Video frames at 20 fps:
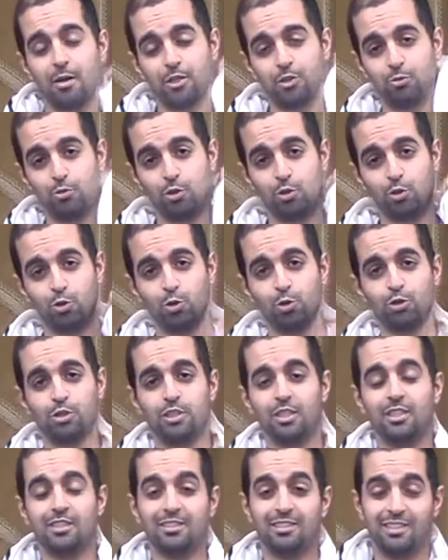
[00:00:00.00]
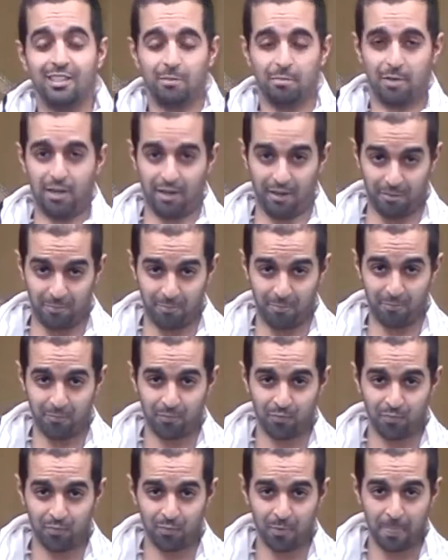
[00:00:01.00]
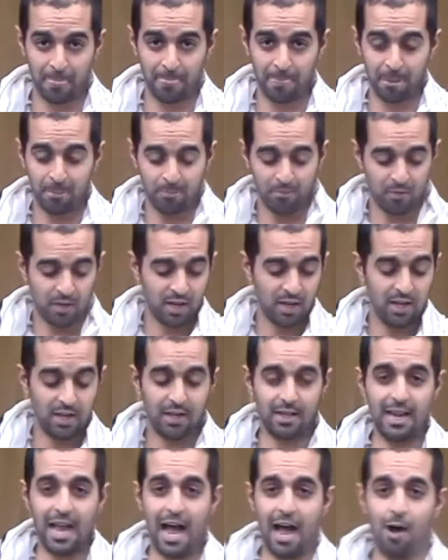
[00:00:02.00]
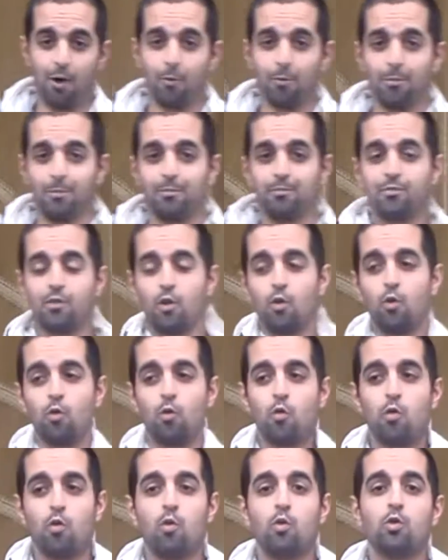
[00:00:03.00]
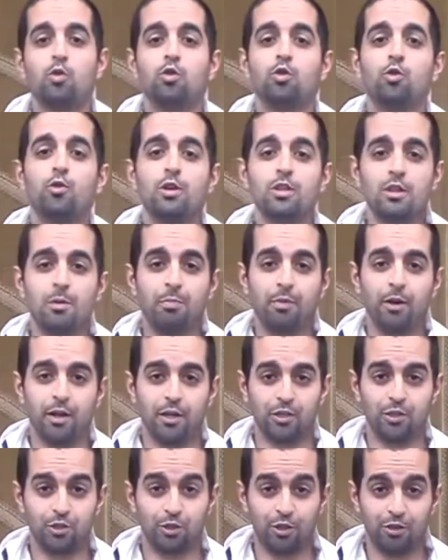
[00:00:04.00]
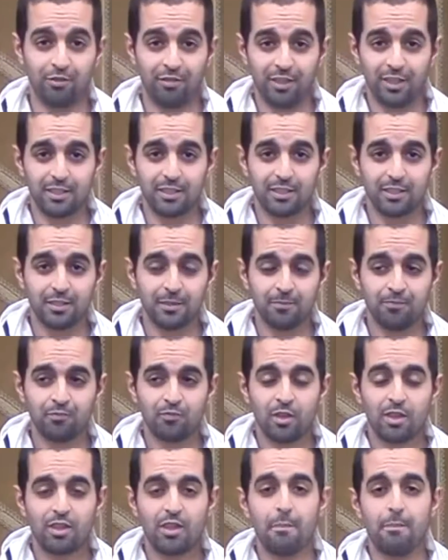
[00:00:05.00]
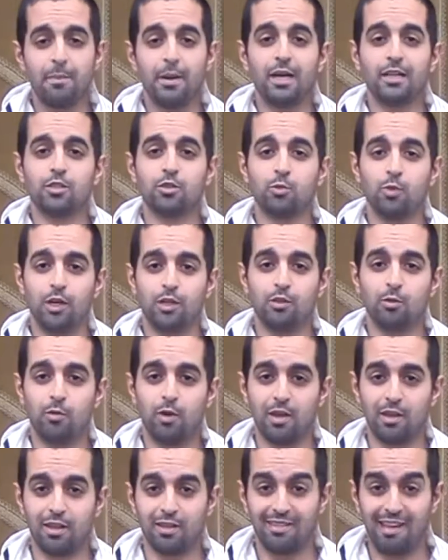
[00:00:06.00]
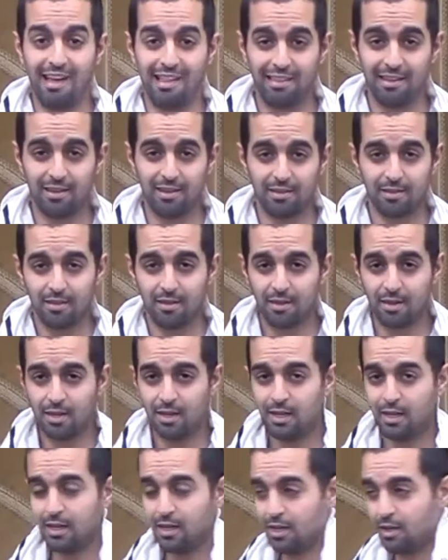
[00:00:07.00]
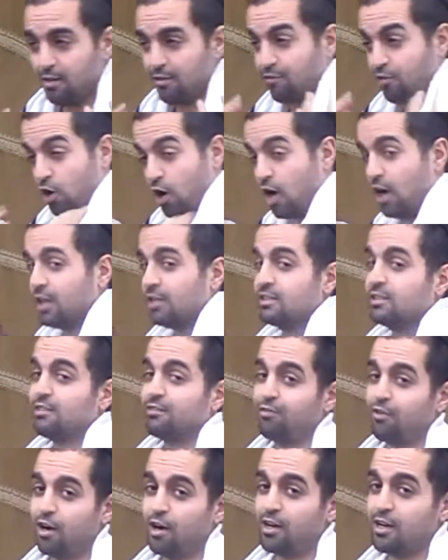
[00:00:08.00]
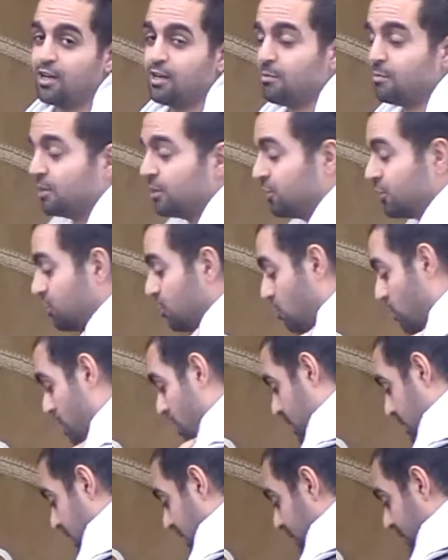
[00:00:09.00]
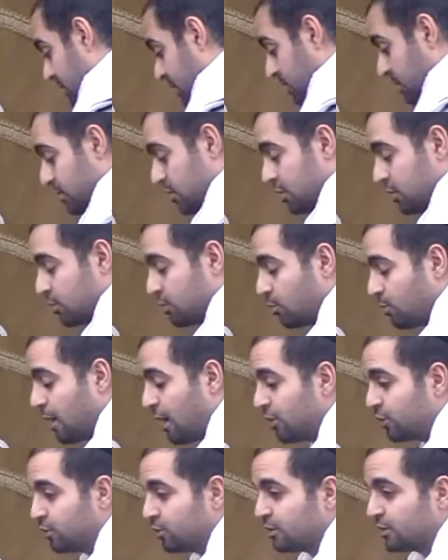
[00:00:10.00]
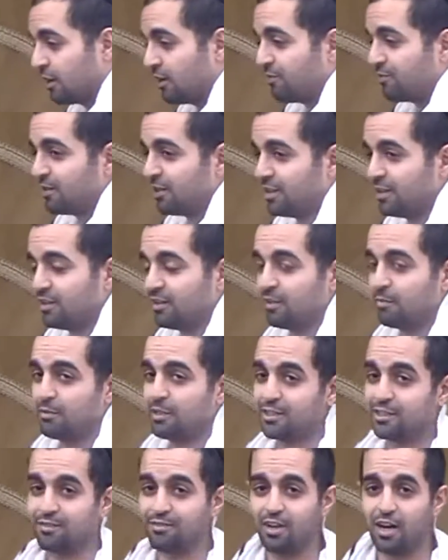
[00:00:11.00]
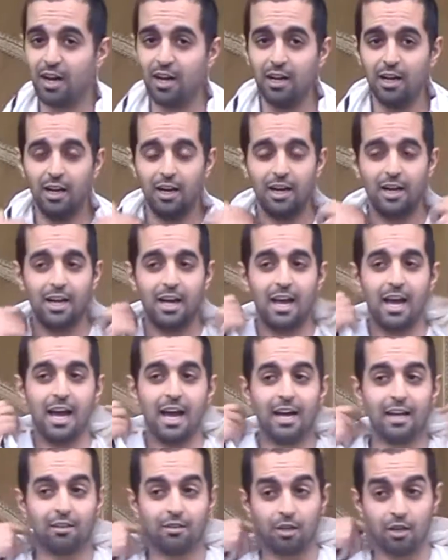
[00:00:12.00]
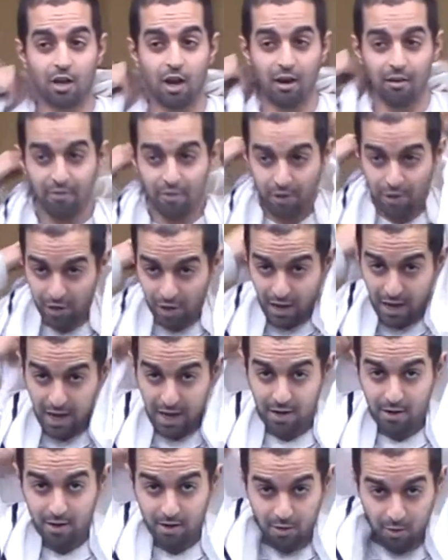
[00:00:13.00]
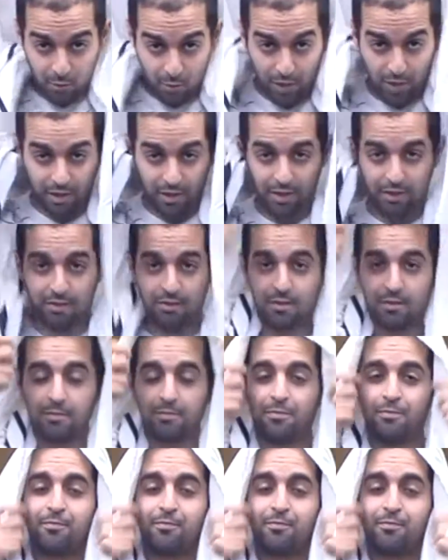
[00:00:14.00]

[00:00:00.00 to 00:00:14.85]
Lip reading: much reduce its slipping. Now, during the prayer service, the best way to wear the talit, for us Sephardim, is to wear it like this, to surround yourself in the mitzvah, and to cover your head with it.